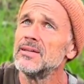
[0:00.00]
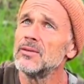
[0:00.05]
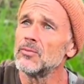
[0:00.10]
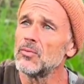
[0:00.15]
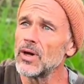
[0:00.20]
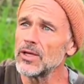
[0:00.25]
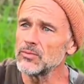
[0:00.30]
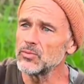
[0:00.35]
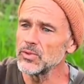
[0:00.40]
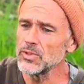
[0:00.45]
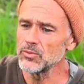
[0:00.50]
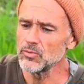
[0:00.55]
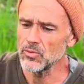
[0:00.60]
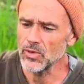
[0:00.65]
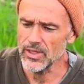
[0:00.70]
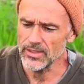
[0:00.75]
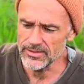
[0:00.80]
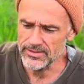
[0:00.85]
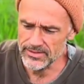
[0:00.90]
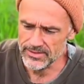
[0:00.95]
What we
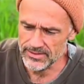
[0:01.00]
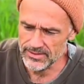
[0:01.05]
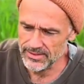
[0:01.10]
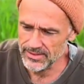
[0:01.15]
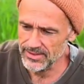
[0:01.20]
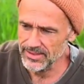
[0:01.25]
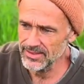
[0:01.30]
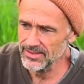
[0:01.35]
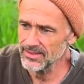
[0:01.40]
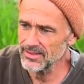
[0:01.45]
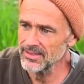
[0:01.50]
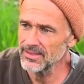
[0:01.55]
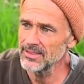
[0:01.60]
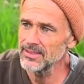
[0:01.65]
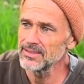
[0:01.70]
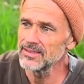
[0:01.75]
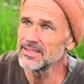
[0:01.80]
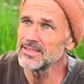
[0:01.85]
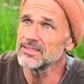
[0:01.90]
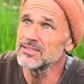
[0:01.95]
want in
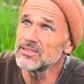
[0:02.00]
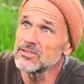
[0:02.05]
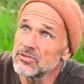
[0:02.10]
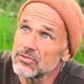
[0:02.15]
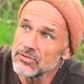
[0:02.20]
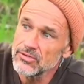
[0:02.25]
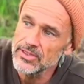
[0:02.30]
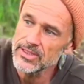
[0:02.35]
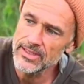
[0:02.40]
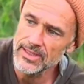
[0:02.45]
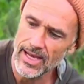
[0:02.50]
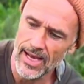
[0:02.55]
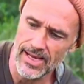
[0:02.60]
this tree,